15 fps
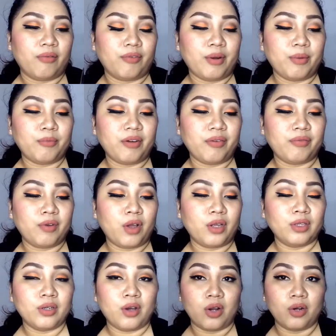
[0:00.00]
From
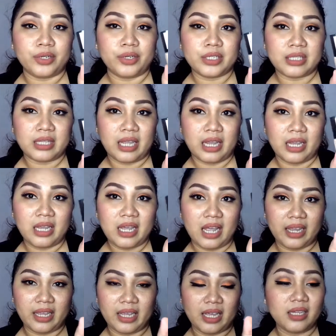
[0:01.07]
Revlon Color Stay.
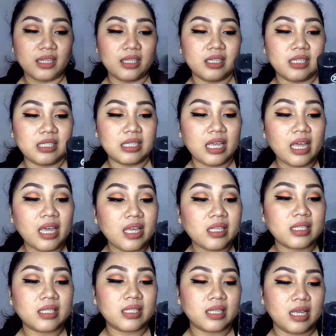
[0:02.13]
Ayan. This
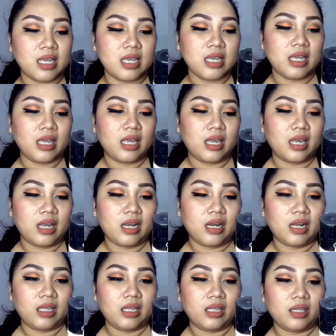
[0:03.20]
is,
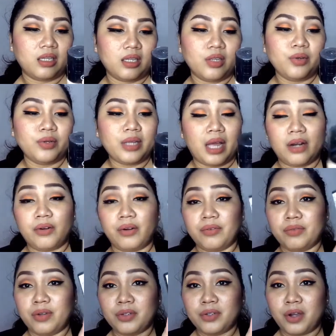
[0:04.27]
yun nga,
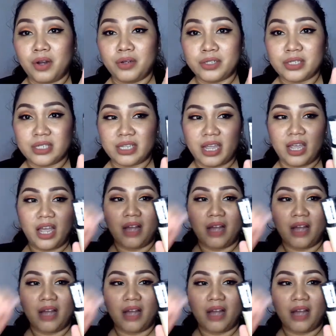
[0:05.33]
Revlon Color Stay.